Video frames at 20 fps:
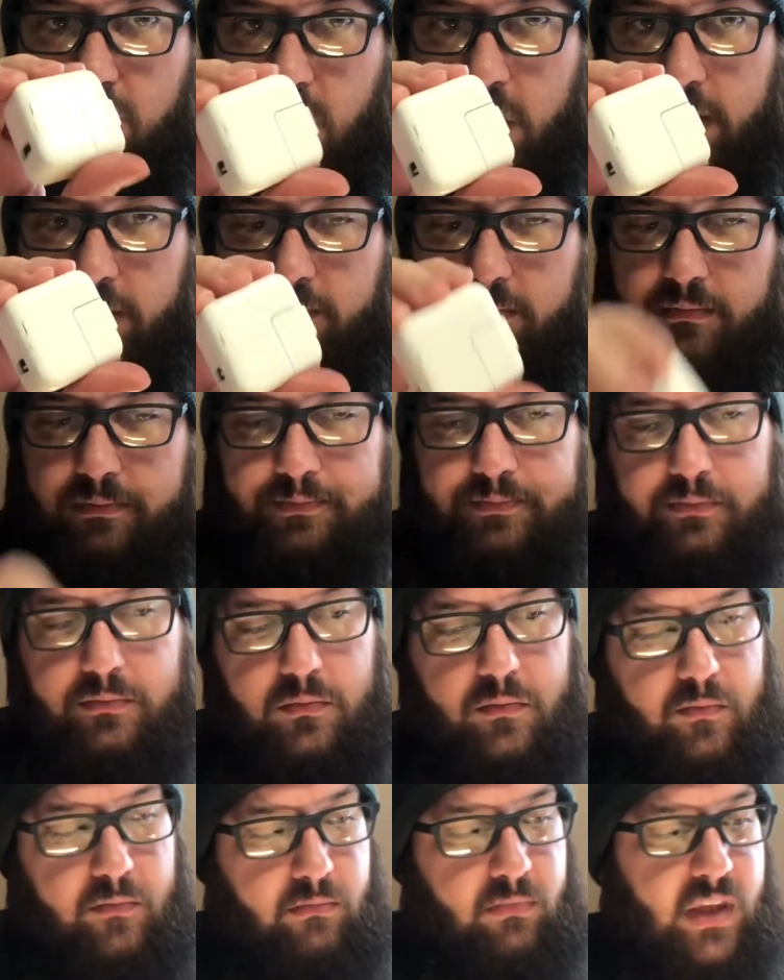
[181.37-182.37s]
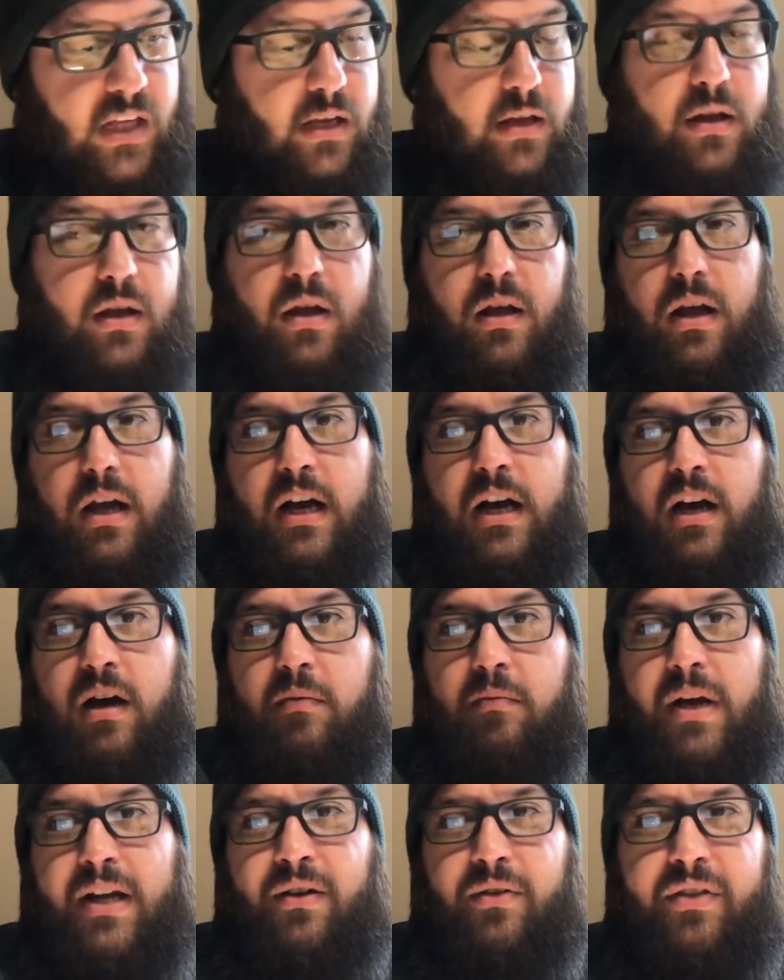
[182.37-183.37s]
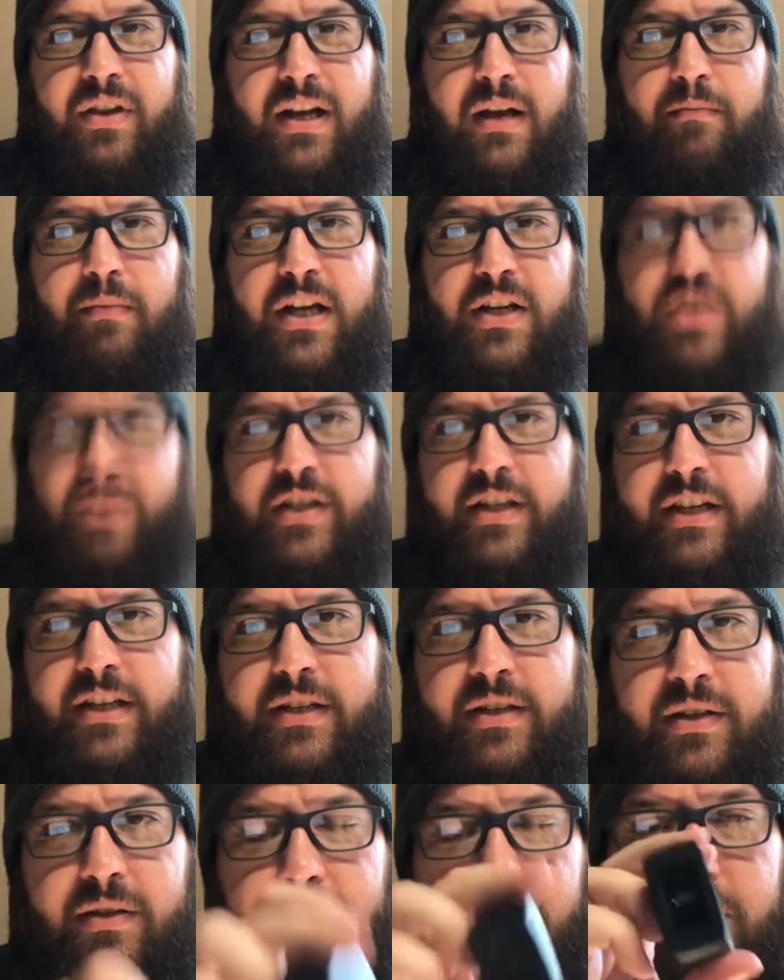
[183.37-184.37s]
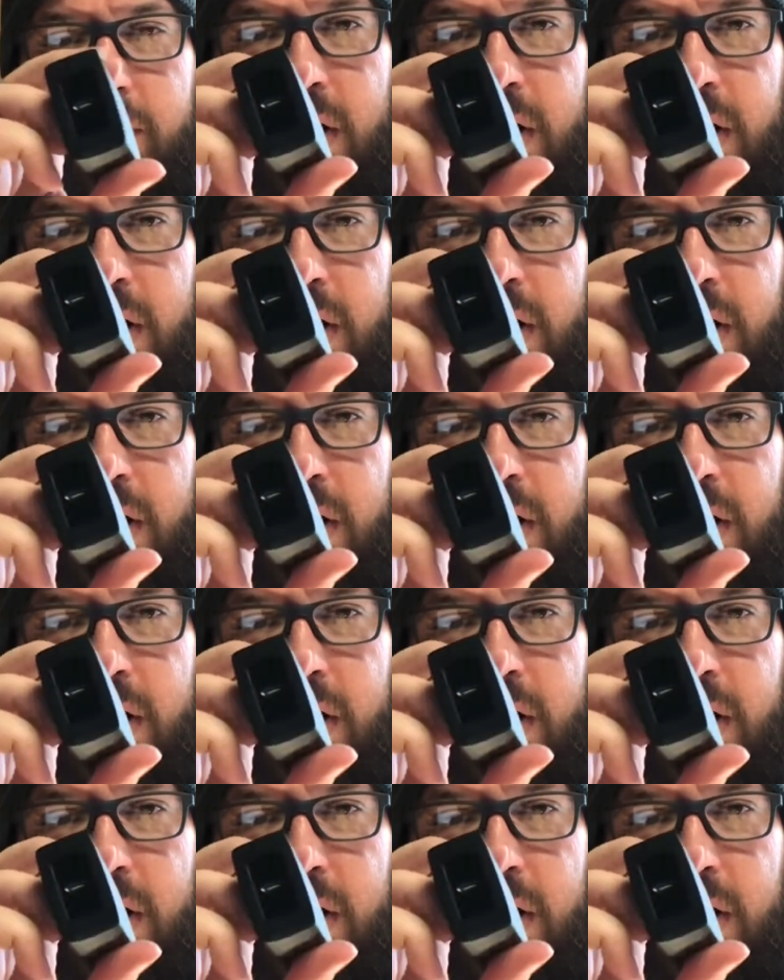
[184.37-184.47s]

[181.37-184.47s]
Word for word: one. Um, I don't think I mentioned it,